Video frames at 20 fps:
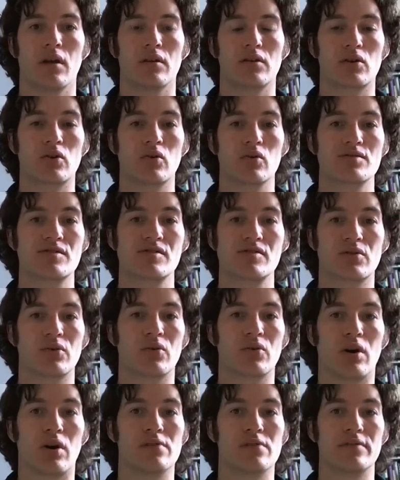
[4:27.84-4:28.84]
The course is
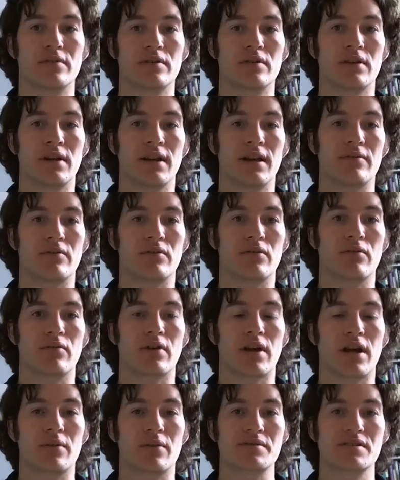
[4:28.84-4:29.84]
taught over 11
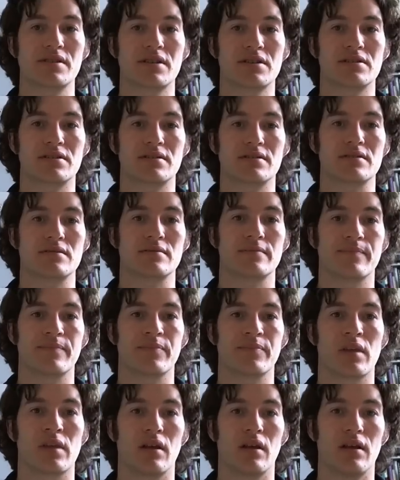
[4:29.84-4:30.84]
3-hour sessions.
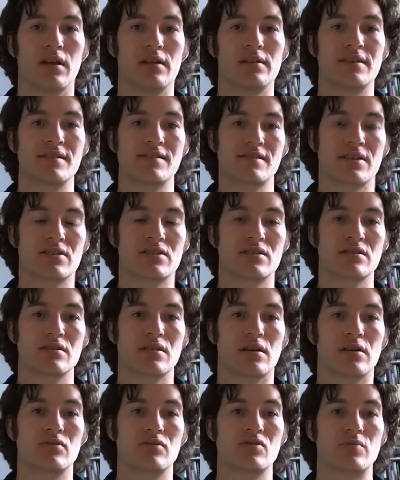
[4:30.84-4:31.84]
In these sessions
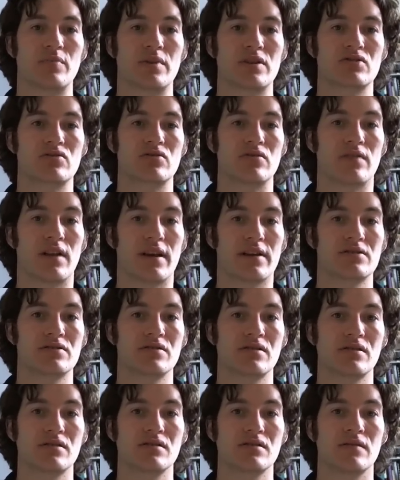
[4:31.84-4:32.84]
I use a mixture of
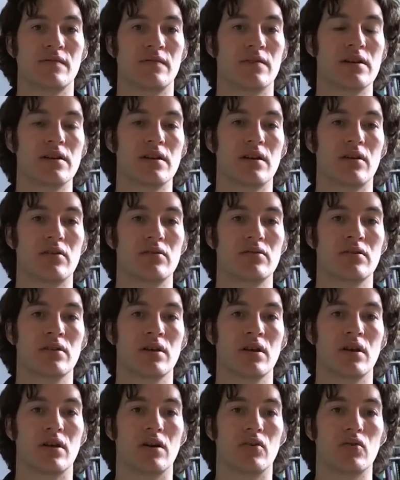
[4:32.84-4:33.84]
lectures, videos
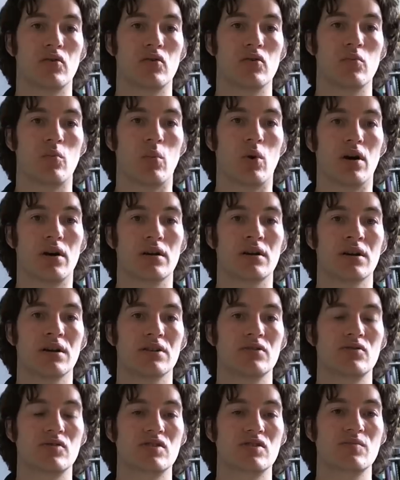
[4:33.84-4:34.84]
and group work
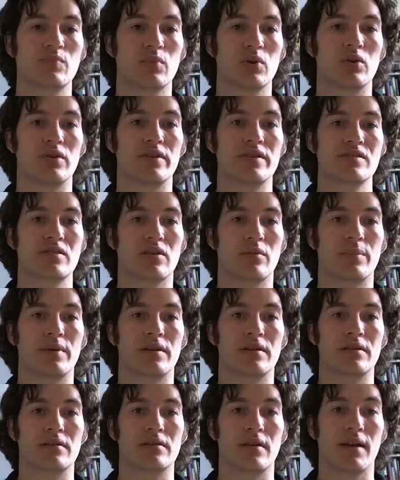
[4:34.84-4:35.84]
to explore these
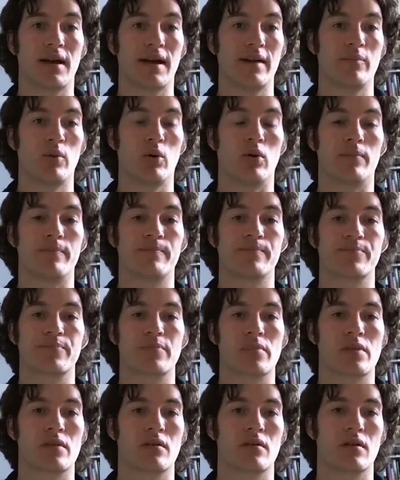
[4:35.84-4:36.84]
topics and more.
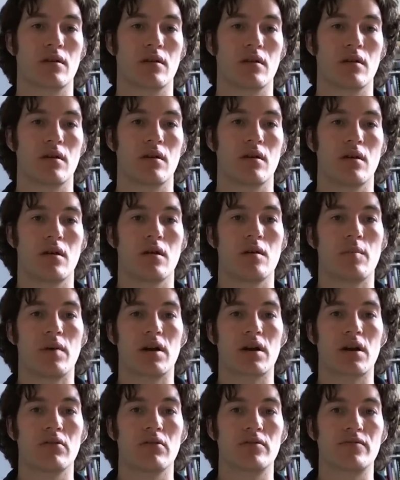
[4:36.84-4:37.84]
My
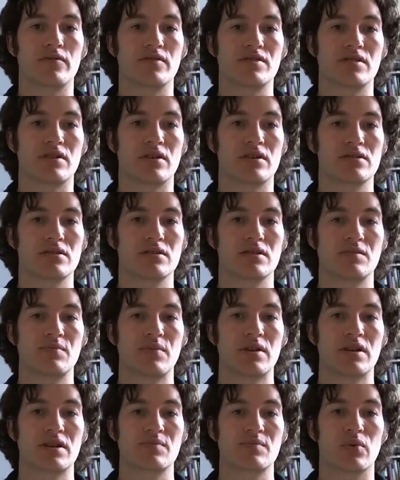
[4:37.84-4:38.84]
current research has
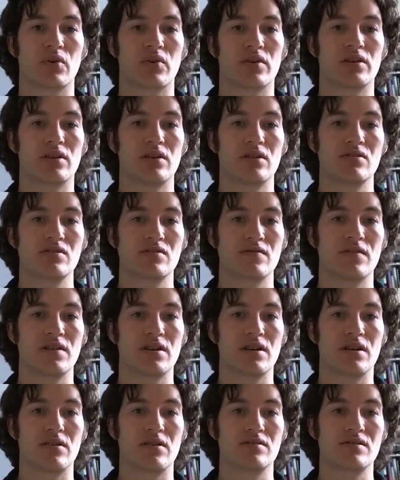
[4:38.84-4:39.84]
been exploring the use of
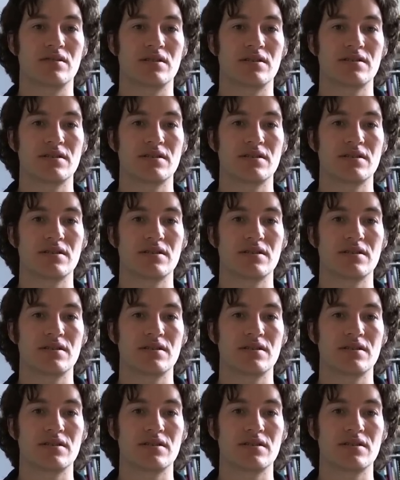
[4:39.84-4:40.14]
videos in